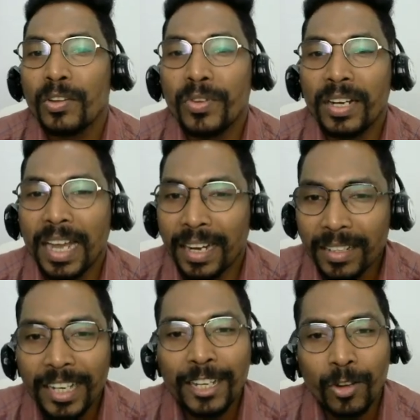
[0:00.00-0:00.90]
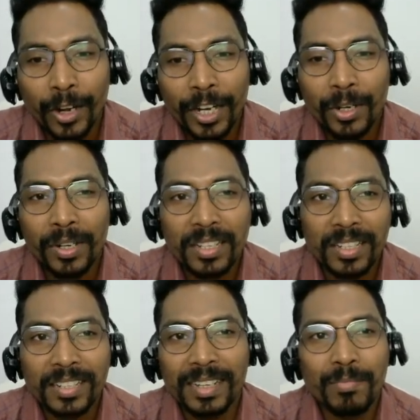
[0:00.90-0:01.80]
we are directly going to
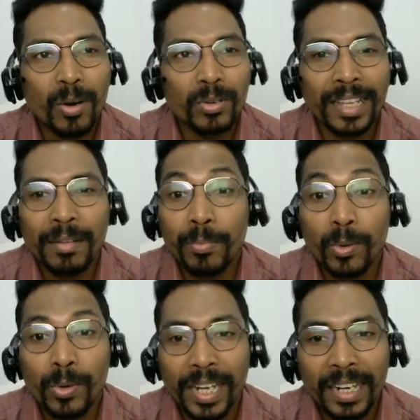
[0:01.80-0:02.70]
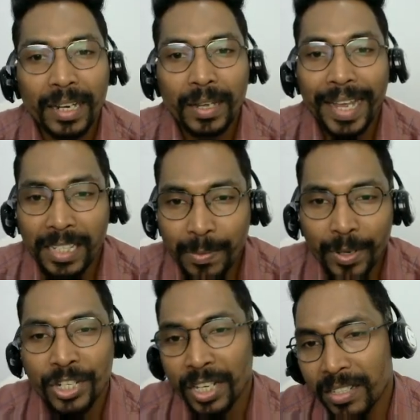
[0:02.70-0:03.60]
discuss about the important
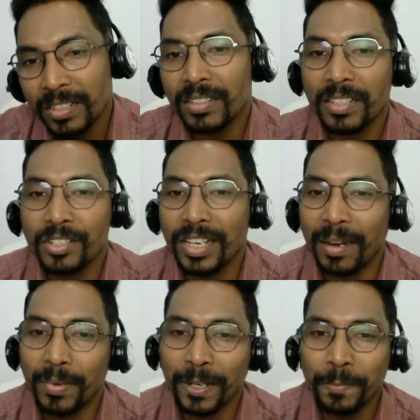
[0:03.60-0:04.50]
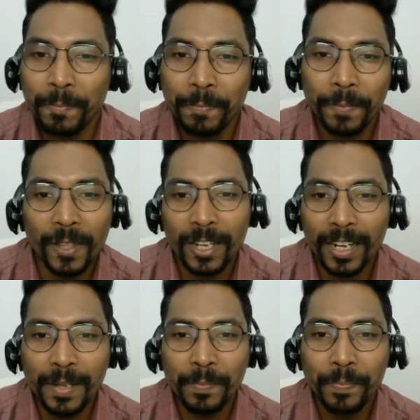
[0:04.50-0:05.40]
expressions in this chapter.
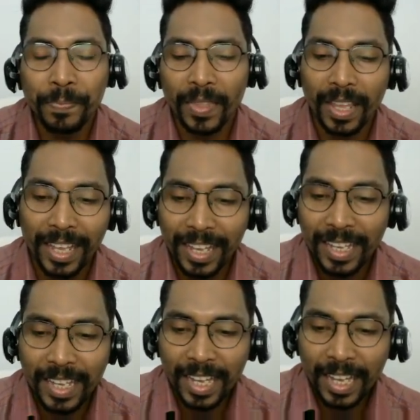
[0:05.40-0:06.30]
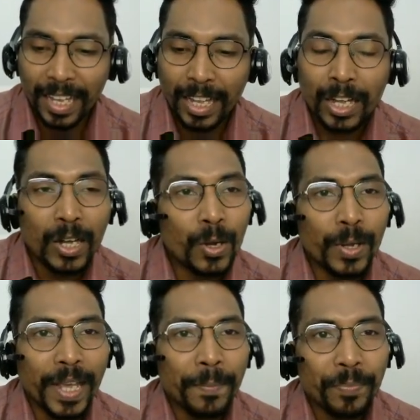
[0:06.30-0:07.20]
Clear?
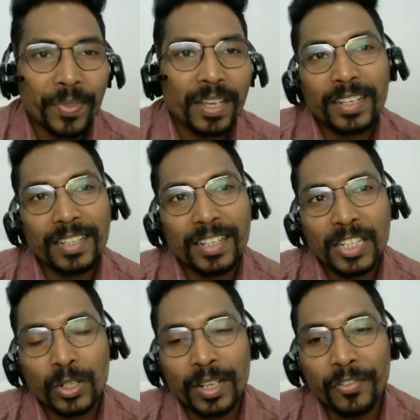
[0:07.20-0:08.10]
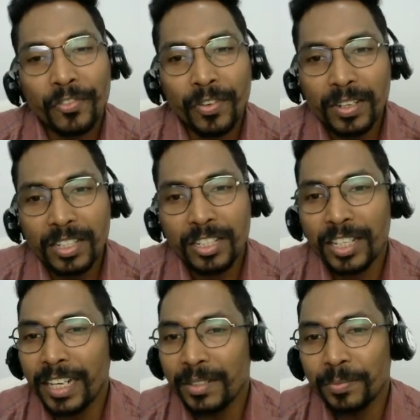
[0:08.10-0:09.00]
Okay. So, the first
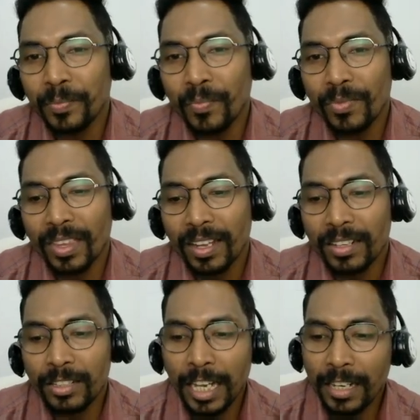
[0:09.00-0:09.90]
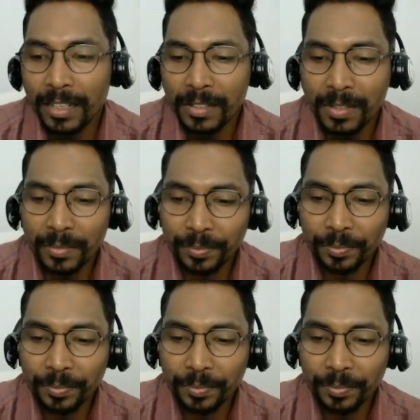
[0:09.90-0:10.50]
thing that is